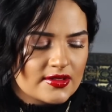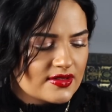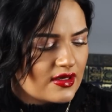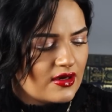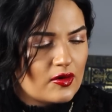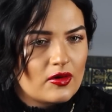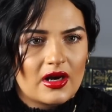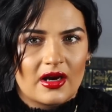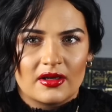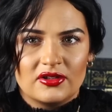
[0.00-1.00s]
So
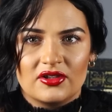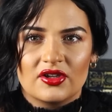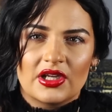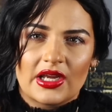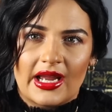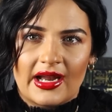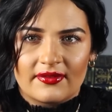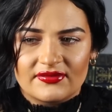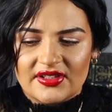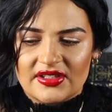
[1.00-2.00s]
you're gonna
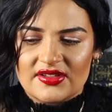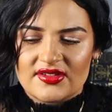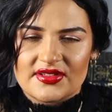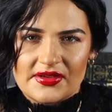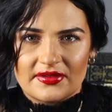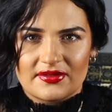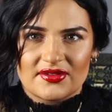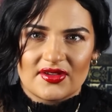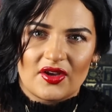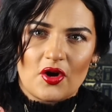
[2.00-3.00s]
have this
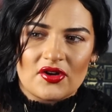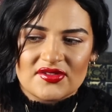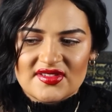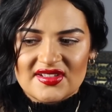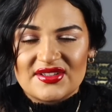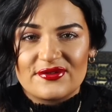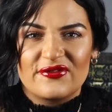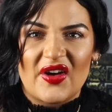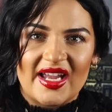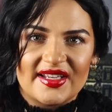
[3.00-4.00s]
constant
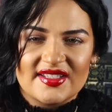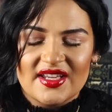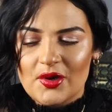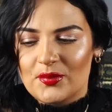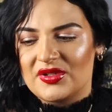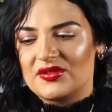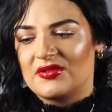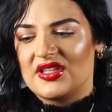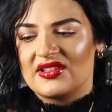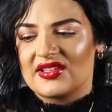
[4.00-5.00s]
fight
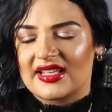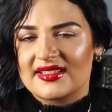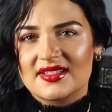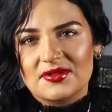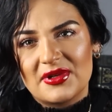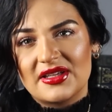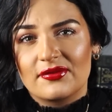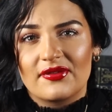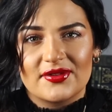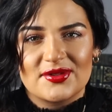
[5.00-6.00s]
between that sweet
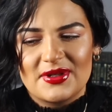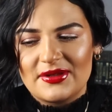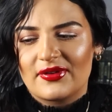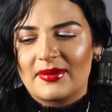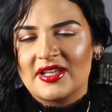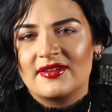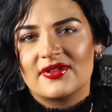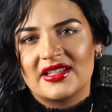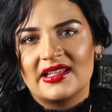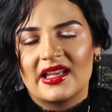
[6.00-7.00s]
feminine
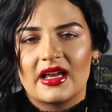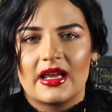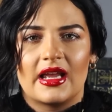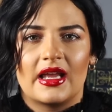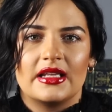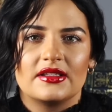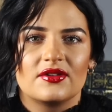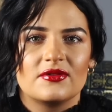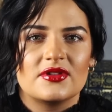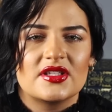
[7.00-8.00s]
vanilla and
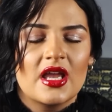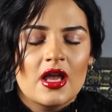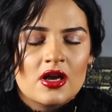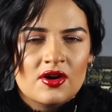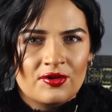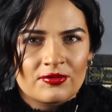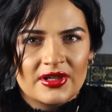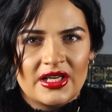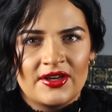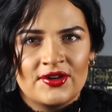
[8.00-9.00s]
those
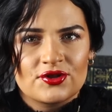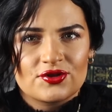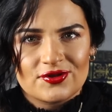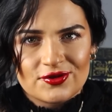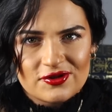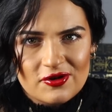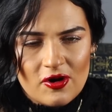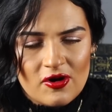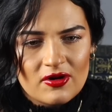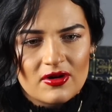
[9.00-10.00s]
green,
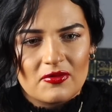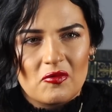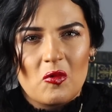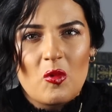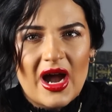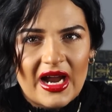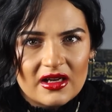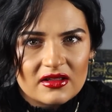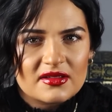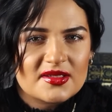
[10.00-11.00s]
strong,
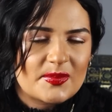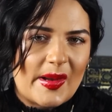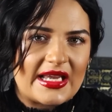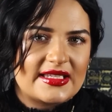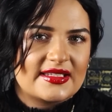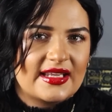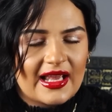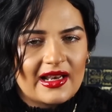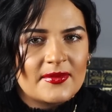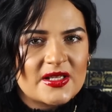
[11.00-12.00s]
wild, spicy
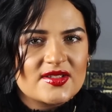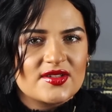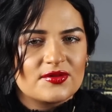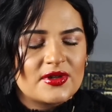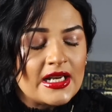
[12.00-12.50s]
elements to